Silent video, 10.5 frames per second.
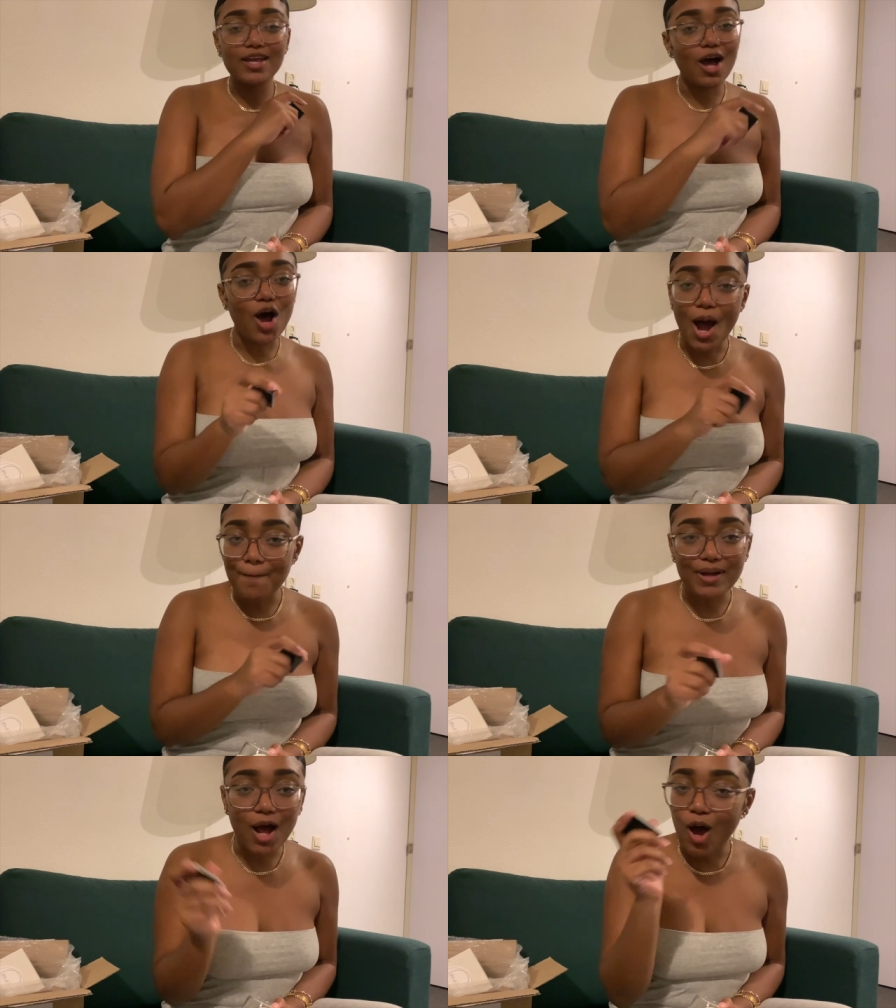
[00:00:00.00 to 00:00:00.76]
y'all
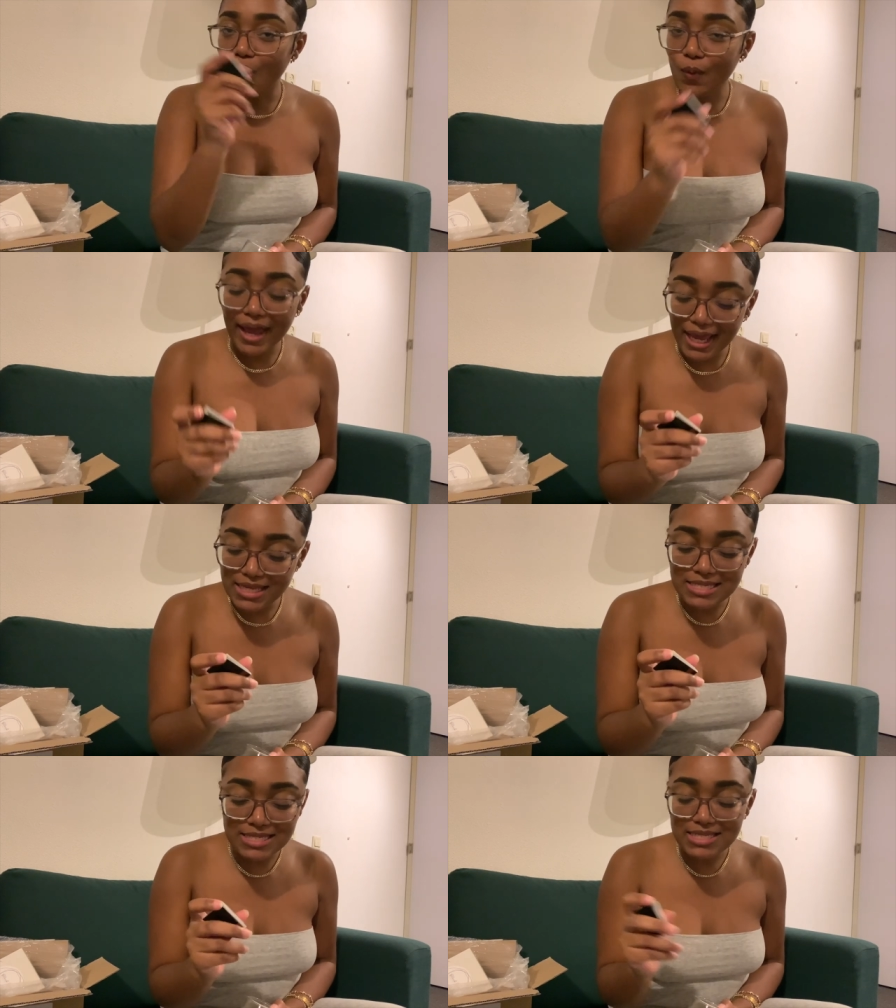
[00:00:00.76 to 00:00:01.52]
up
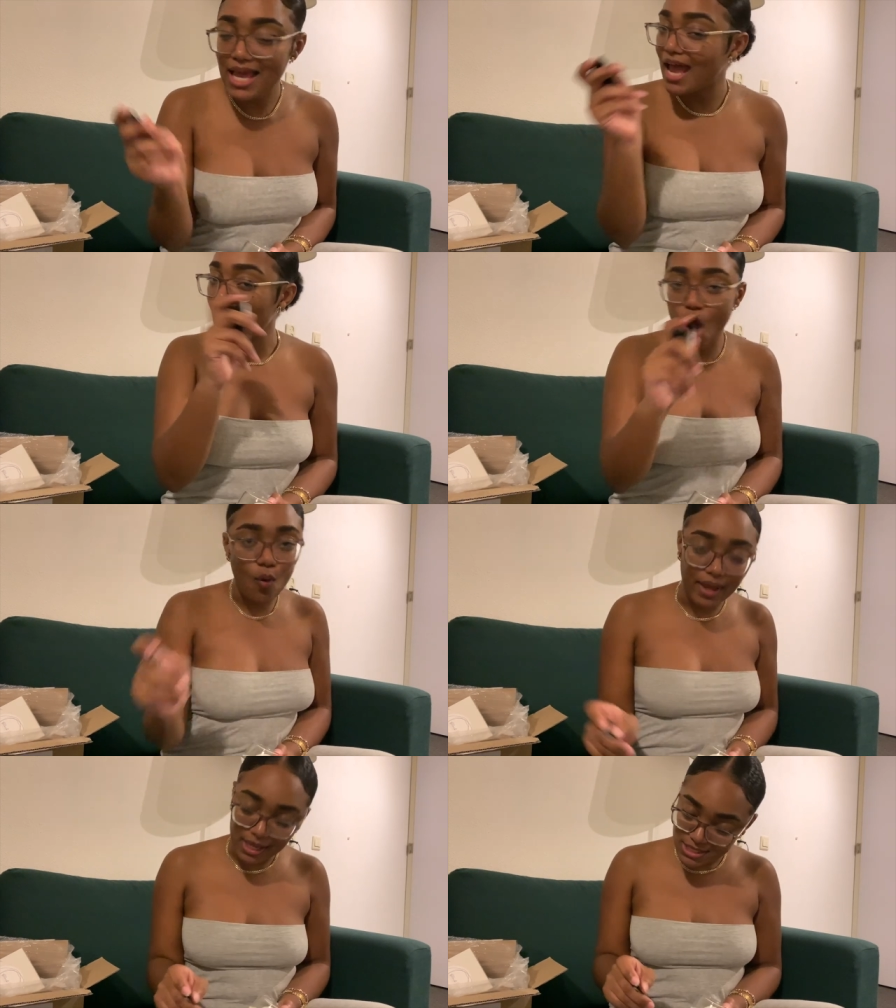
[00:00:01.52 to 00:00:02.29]
always and
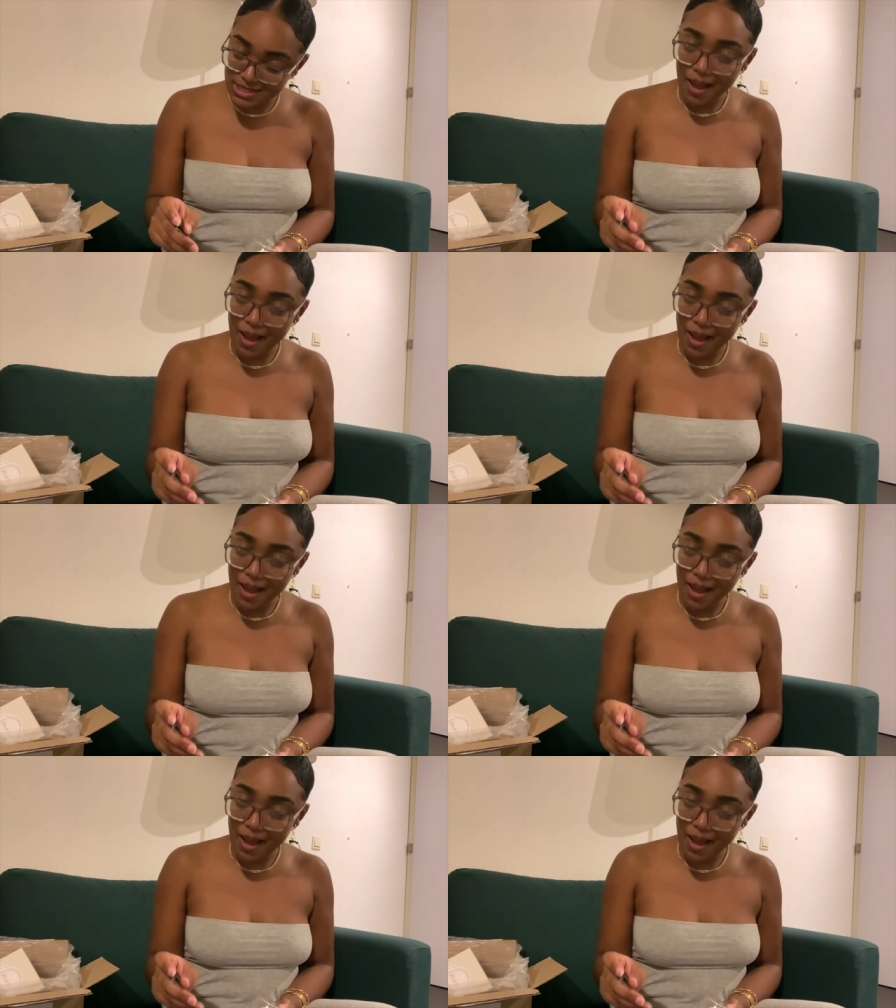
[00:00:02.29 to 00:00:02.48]
always